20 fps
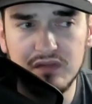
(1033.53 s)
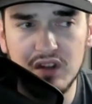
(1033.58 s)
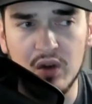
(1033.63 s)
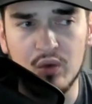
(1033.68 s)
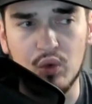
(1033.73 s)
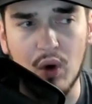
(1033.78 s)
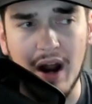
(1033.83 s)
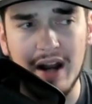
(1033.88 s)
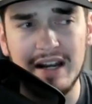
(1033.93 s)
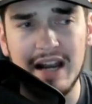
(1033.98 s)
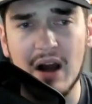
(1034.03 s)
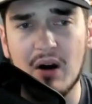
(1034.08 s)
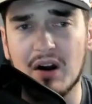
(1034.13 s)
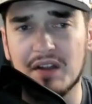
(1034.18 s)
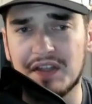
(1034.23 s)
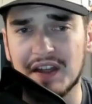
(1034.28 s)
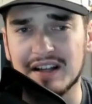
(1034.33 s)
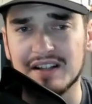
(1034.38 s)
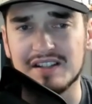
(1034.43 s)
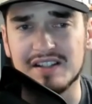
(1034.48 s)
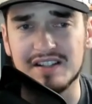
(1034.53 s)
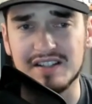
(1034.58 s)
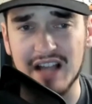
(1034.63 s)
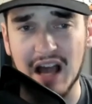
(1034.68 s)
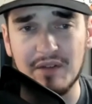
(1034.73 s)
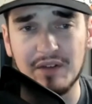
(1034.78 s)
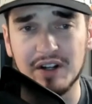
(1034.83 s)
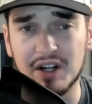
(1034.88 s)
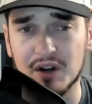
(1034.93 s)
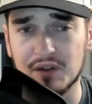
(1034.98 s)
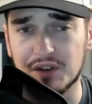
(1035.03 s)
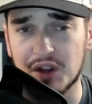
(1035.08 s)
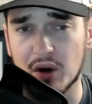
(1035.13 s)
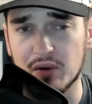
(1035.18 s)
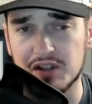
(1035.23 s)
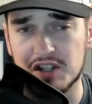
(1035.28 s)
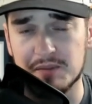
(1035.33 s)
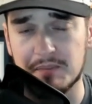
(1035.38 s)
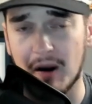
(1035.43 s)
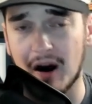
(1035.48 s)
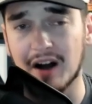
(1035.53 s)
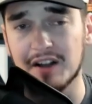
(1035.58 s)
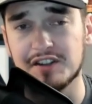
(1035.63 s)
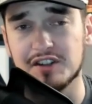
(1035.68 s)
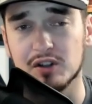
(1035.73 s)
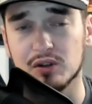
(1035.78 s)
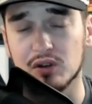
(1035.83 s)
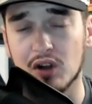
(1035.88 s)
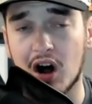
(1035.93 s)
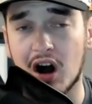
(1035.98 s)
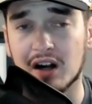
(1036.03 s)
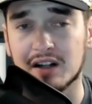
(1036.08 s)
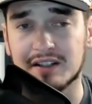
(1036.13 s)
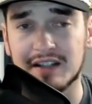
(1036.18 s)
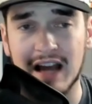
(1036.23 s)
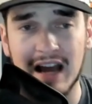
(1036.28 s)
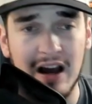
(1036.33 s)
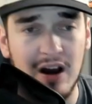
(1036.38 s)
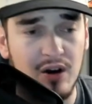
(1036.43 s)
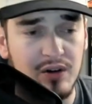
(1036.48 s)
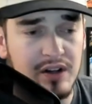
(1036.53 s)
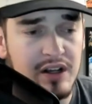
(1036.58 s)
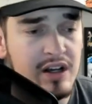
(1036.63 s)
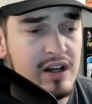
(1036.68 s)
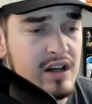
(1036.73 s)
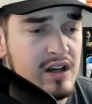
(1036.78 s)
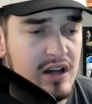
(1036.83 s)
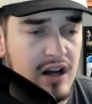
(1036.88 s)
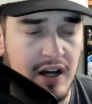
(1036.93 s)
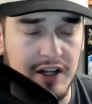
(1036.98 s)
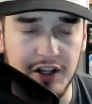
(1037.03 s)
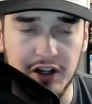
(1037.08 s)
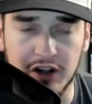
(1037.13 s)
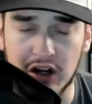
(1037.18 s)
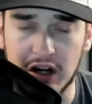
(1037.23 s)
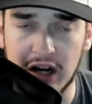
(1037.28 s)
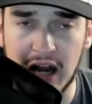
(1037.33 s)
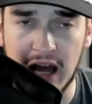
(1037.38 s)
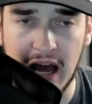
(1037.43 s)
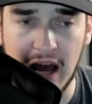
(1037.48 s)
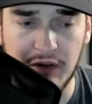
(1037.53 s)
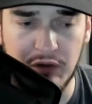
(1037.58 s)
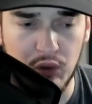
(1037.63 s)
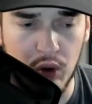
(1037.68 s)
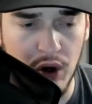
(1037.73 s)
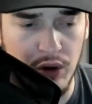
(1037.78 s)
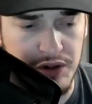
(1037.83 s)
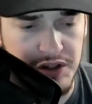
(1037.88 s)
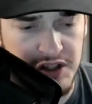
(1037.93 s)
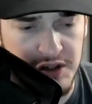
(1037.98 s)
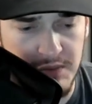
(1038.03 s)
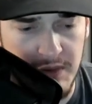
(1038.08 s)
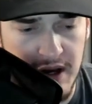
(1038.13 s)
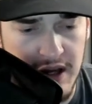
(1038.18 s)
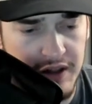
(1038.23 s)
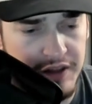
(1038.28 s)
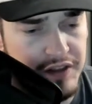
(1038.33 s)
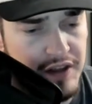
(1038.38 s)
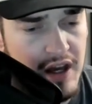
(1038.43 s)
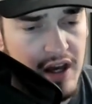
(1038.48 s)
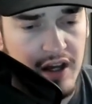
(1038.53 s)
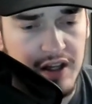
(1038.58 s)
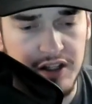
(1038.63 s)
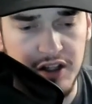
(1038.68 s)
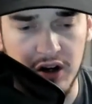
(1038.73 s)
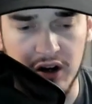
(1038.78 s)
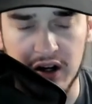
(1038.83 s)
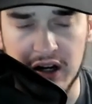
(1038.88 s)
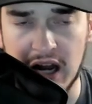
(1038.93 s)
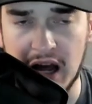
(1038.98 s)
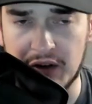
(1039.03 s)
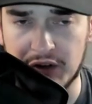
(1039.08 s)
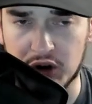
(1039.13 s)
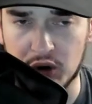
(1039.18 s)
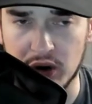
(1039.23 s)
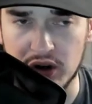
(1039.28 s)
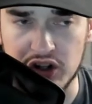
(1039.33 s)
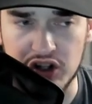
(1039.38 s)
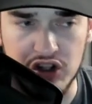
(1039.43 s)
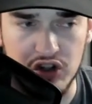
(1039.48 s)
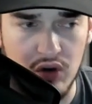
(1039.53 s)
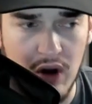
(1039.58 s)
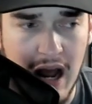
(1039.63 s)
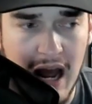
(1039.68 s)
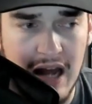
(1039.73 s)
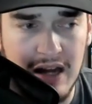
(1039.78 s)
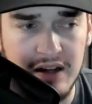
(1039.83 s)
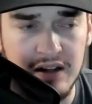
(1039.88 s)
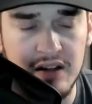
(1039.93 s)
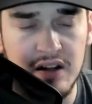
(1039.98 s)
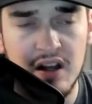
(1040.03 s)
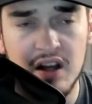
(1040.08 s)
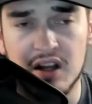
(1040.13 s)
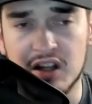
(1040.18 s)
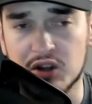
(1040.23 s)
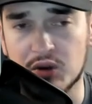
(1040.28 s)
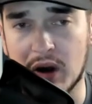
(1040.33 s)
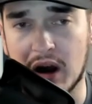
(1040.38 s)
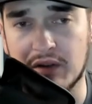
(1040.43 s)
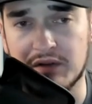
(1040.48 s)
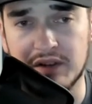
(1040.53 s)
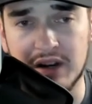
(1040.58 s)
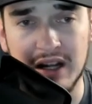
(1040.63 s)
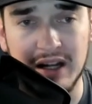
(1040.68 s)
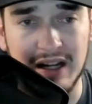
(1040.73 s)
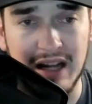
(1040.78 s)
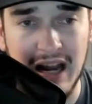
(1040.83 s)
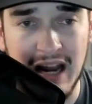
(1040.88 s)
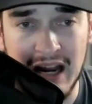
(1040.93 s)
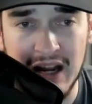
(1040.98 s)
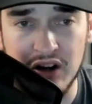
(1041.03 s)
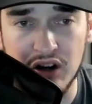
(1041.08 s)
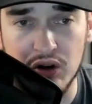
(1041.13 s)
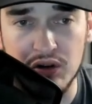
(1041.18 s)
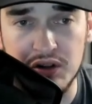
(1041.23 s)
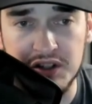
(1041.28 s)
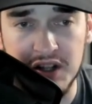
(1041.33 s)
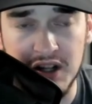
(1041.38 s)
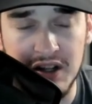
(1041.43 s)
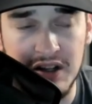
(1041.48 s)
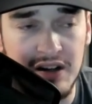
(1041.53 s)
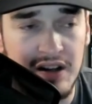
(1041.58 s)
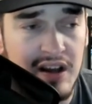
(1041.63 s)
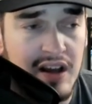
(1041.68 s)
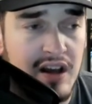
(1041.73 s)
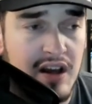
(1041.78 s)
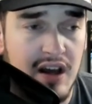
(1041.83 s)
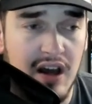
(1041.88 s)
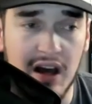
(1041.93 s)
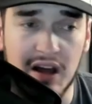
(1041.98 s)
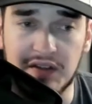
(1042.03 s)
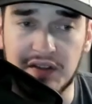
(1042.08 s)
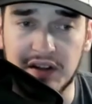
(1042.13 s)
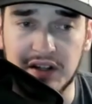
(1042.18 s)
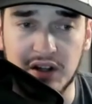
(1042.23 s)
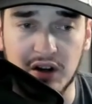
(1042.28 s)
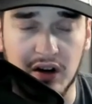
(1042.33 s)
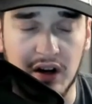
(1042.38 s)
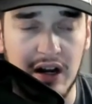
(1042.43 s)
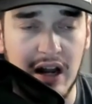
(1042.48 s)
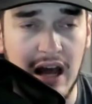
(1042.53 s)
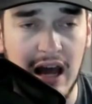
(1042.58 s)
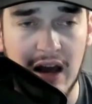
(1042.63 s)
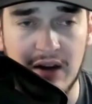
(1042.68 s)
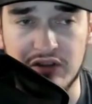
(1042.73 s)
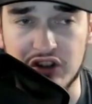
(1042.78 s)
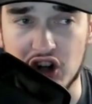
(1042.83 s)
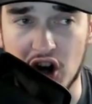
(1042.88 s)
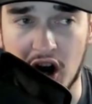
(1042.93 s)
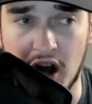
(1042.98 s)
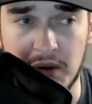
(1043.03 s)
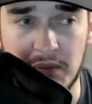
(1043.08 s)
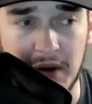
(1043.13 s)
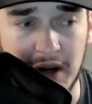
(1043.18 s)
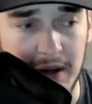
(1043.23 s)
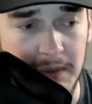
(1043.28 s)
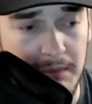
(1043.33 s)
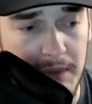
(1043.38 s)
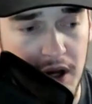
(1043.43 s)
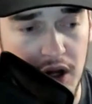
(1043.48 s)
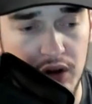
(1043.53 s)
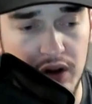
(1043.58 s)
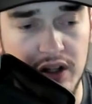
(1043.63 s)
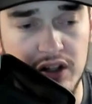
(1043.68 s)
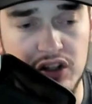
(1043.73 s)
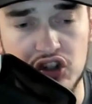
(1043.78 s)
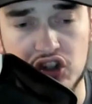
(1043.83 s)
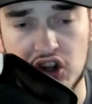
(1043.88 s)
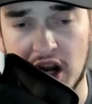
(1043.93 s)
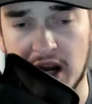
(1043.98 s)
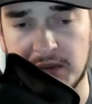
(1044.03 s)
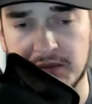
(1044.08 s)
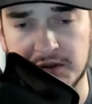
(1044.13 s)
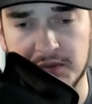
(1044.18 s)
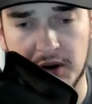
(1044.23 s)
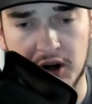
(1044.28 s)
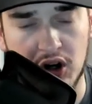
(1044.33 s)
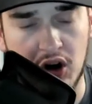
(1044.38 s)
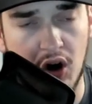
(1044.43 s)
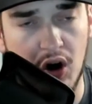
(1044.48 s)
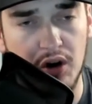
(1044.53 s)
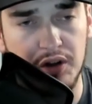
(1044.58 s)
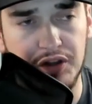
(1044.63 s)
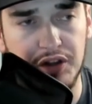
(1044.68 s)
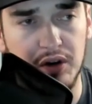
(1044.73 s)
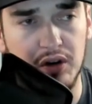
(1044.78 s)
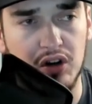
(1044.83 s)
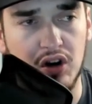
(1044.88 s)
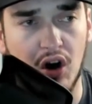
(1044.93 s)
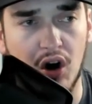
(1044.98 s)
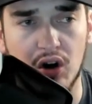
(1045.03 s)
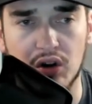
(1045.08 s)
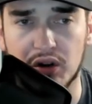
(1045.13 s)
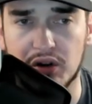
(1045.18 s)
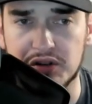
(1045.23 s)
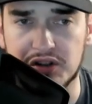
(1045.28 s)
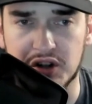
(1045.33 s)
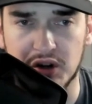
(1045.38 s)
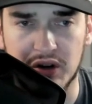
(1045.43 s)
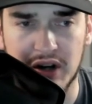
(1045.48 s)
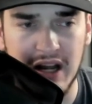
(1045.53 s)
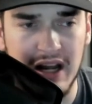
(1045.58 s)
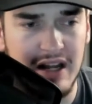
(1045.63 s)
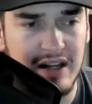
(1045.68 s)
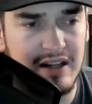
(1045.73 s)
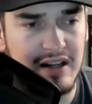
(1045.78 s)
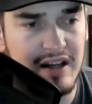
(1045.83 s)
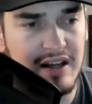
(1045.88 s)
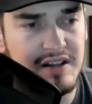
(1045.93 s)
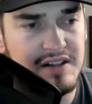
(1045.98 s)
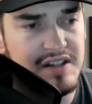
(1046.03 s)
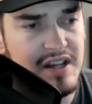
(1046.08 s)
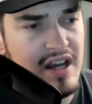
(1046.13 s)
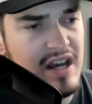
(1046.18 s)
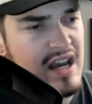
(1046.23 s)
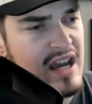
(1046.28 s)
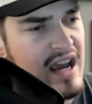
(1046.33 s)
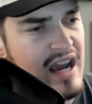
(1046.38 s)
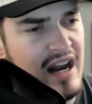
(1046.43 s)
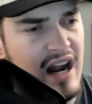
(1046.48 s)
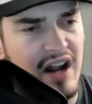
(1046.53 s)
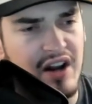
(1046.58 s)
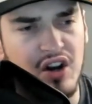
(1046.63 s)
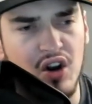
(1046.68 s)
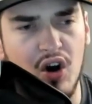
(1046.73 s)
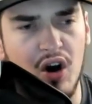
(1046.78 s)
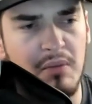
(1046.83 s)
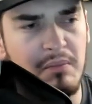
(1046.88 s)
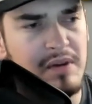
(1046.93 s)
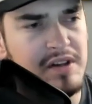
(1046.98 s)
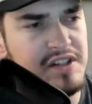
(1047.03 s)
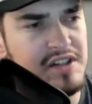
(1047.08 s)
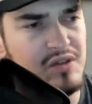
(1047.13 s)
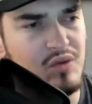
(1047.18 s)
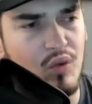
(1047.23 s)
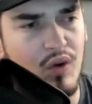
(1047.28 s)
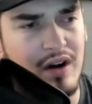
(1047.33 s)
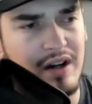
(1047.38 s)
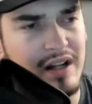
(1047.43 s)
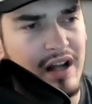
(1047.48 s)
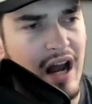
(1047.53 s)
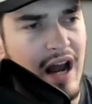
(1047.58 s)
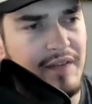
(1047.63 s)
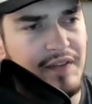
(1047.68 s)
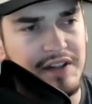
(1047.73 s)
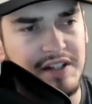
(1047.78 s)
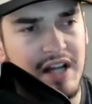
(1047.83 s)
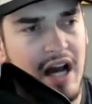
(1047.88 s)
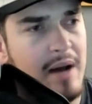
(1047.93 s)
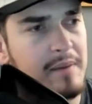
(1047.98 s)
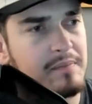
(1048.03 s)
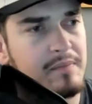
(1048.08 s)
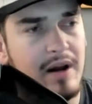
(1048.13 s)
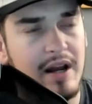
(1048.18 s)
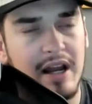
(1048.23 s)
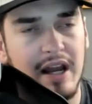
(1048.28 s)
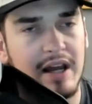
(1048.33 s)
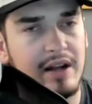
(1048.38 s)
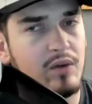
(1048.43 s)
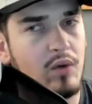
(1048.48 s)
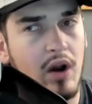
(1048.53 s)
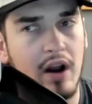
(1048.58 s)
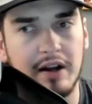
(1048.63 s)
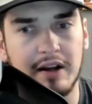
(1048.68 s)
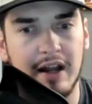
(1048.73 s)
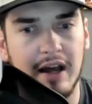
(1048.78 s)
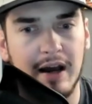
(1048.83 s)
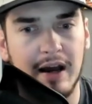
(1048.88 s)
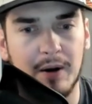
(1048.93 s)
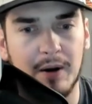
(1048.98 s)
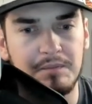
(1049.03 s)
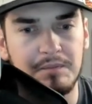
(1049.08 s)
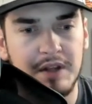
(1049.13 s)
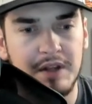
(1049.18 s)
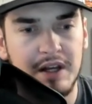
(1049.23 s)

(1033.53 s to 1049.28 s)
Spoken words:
Right now, I think seven of those spots are locked down. You're going to have Will Smith. You're going to have Chris Stratton. You have Nick Anderson. Then you're going to have John McMillan, James MacArthur, Carlos Hernandez. And I know I'm missing one guy at the top of my head right now.